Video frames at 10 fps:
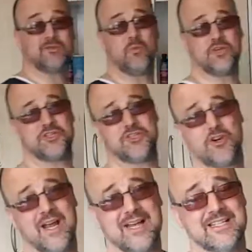wash your
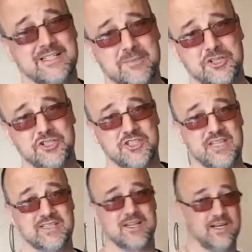hands as much as you get
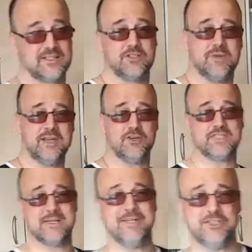the chance. You may not
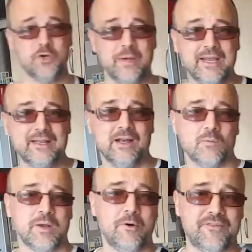see me do it
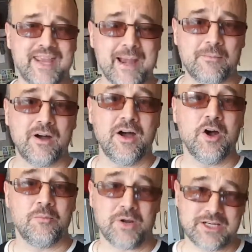when I'm off camera,
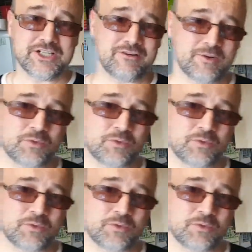but I generally